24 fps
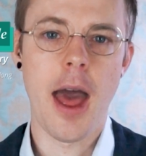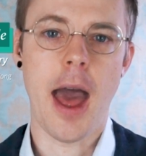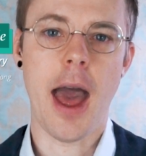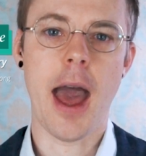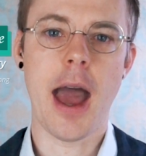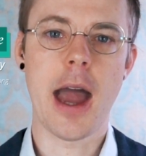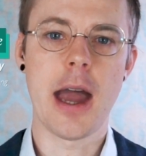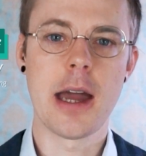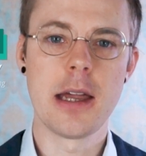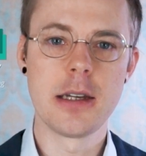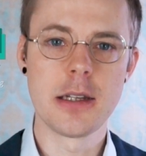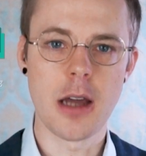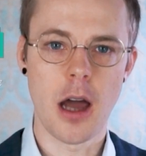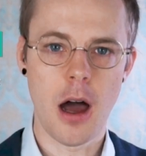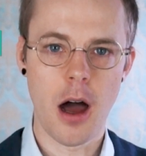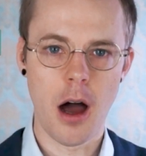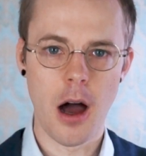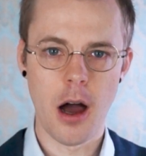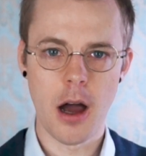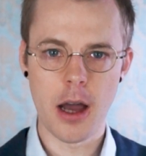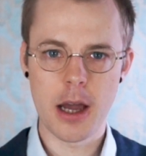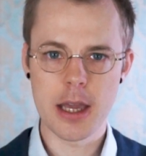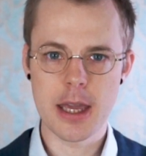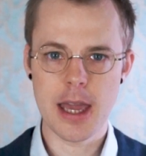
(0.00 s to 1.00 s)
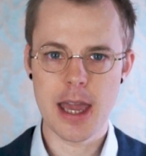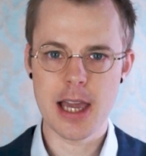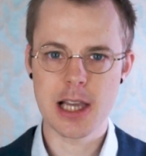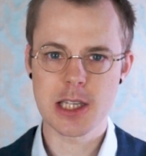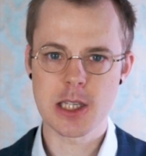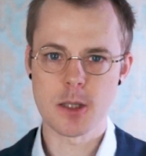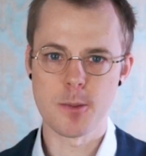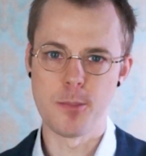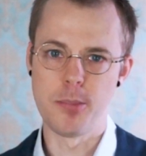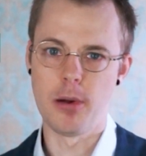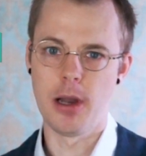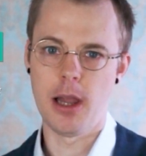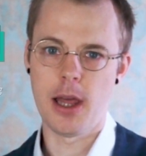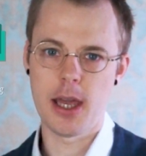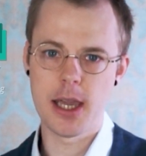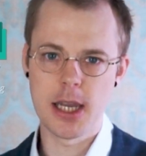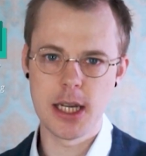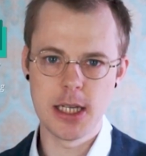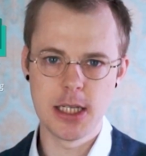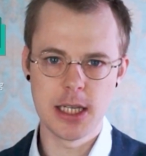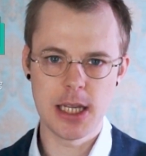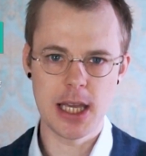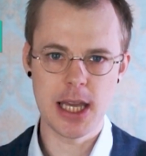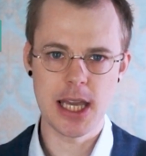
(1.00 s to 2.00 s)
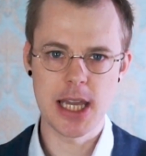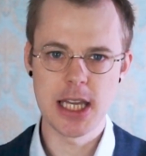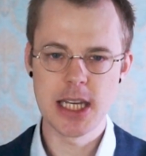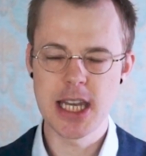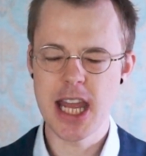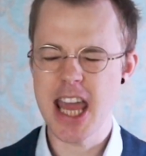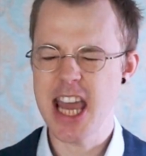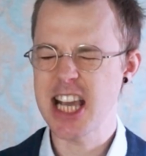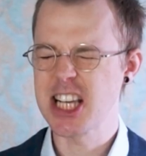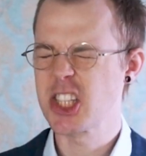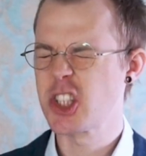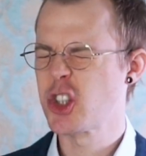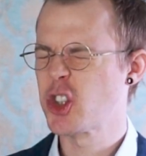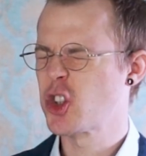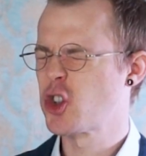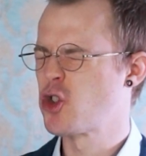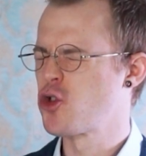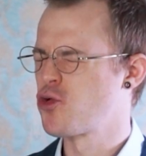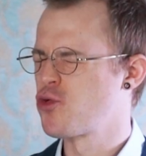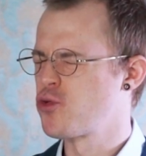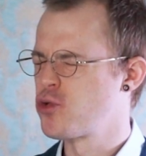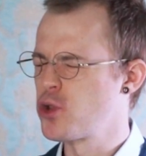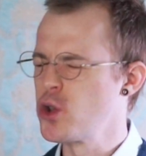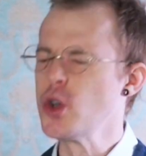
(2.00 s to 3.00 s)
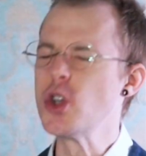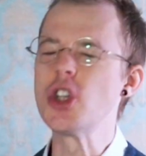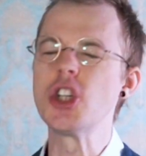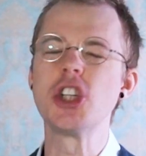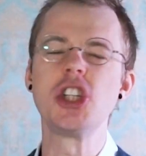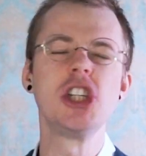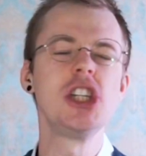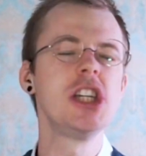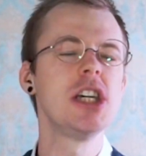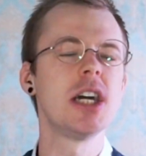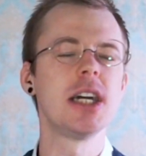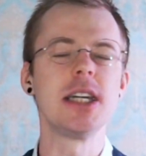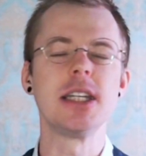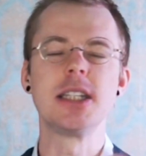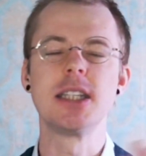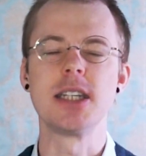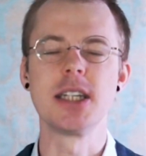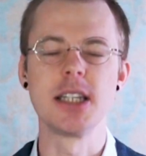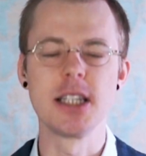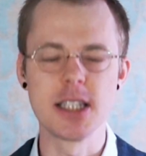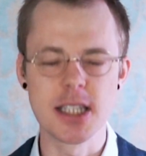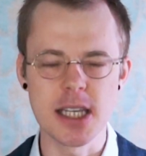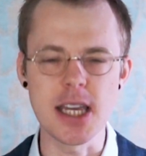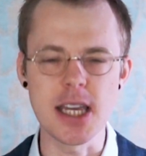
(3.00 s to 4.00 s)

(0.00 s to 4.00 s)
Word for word: and I explain in excruciating